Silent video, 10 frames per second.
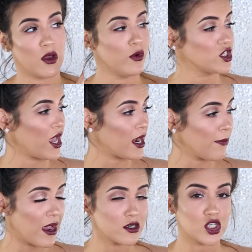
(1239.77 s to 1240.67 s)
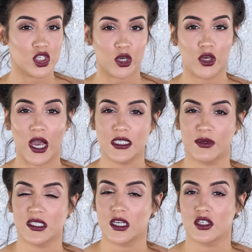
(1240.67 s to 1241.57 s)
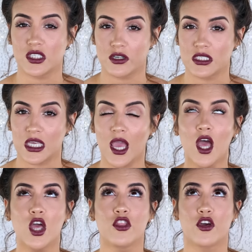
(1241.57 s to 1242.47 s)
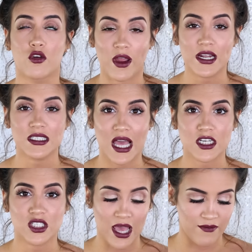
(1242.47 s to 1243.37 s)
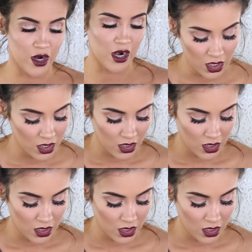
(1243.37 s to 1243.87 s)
I wish I had a pair to show you guys because they are seriously the greatest lashes ever.